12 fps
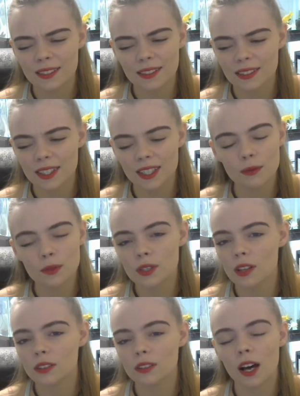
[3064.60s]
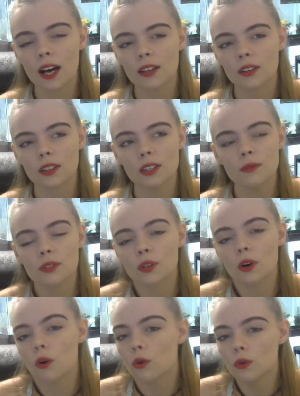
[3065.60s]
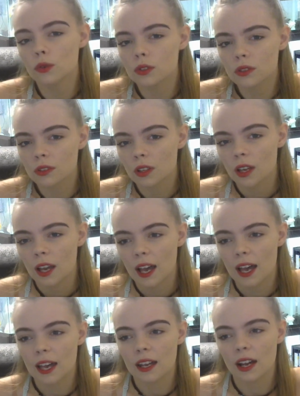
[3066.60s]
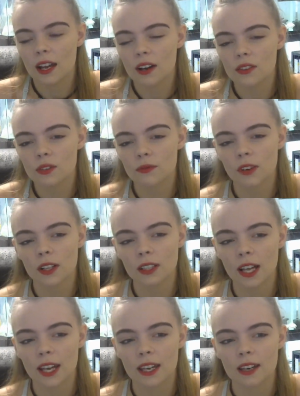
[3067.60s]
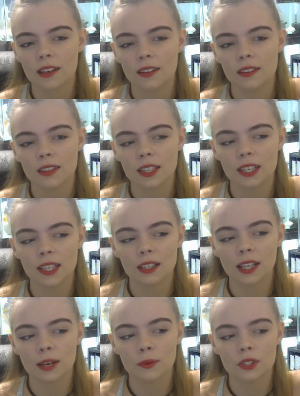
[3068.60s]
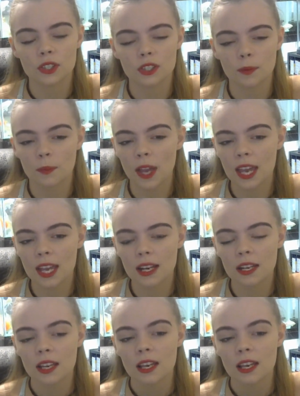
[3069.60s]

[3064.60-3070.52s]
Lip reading: he was cold, and I also felt like the heat light was just a pain.